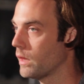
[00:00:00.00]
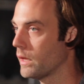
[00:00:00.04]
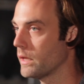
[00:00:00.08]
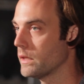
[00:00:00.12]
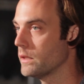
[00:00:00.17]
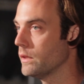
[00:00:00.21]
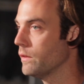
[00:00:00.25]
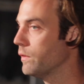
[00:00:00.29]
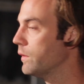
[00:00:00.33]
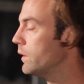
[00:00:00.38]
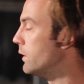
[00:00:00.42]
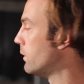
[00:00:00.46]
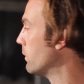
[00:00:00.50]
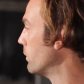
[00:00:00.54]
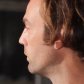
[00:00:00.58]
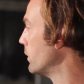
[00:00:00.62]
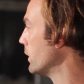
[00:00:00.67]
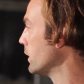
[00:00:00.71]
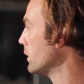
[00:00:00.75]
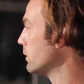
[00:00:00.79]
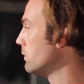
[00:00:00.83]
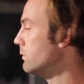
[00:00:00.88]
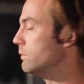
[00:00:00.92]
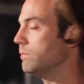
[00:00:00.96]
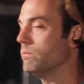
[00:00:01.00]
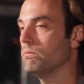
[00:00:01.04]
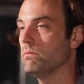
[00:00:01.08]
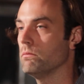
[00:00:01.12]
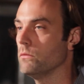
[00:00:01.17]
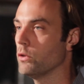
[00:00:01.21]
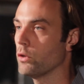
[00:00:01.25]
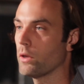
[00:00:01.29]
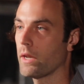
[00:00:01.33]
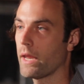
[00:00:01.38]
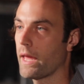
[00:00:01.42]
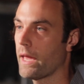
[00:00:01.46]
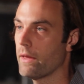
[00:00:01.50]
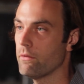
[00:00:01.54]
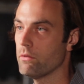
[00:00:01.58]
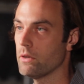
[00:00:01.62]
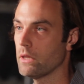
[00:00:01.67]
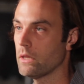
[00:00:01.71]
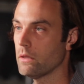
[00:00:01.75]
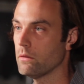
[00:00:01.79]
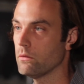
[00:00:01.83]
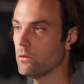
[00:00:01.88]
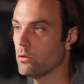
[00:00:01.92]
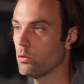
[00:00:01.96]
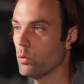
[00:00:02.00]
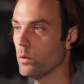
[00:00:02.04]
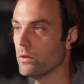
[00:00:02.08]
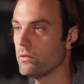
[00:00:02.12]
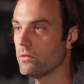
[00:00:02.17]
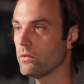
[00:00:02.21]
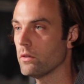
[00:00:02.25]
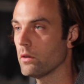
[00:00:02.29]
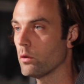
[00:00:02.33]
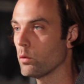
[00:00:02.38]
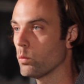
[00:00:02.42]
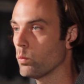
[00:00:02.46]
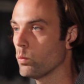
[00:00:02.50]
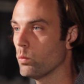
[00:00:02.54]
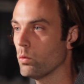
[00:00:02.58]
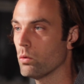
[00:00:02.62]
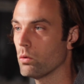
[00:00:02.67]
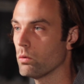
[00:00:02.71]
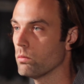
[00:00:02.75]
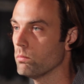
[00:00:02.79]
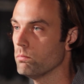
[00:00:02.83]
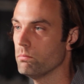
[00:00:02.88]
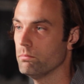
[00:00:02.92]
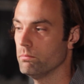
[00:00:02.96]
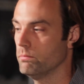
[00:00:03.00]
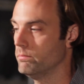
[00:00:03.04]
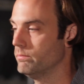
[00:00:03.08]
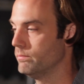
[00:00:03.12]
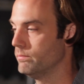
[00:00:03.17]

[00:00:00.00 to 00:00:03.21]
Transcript: unlikely that you're gonna have any twisting or